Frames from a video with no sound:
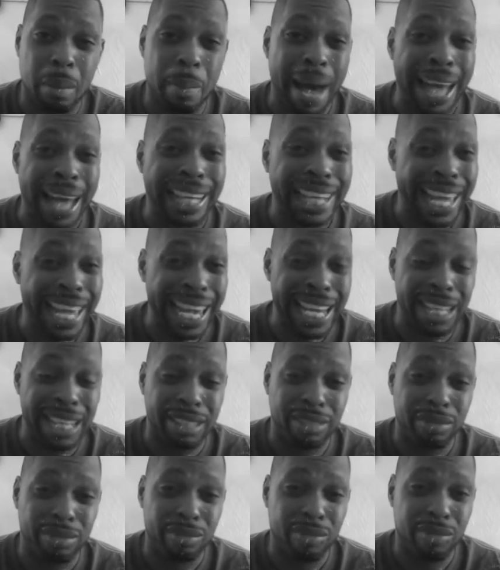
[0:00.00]
my late
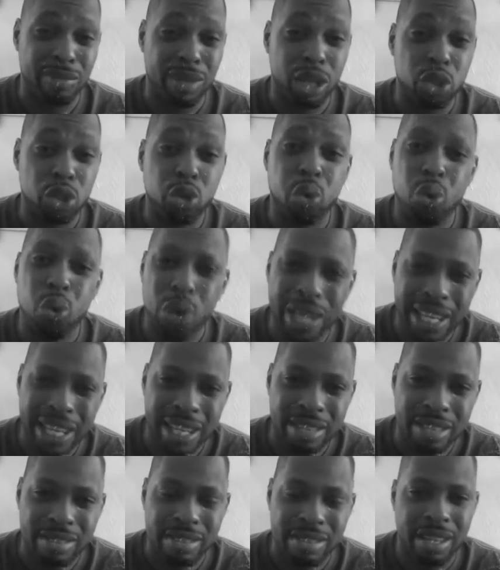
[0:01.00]

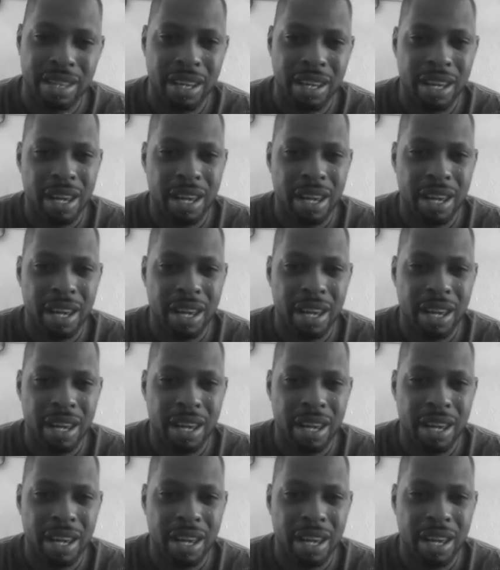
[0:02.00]
20s.